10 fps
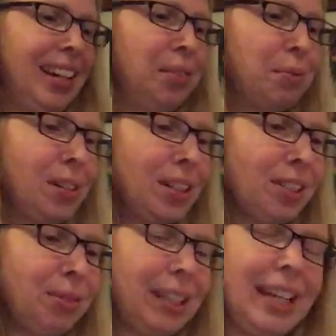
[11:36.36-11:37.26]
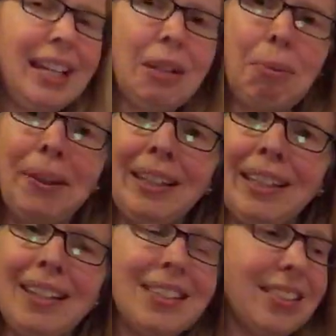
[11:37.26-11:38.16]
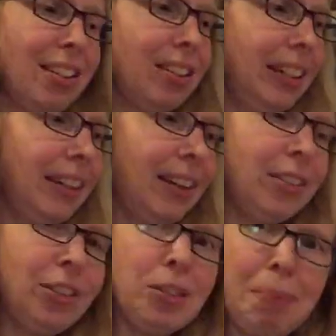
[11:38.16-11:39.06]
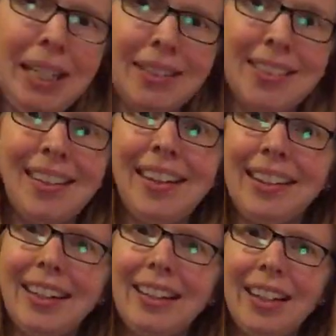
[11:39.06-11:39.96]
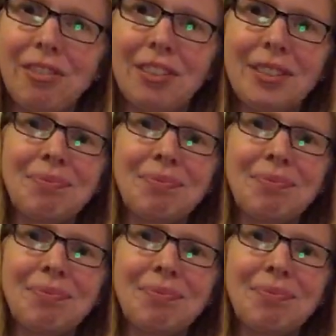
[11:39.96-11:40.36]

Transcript: I wonder what kind of plants are in outer space that can live.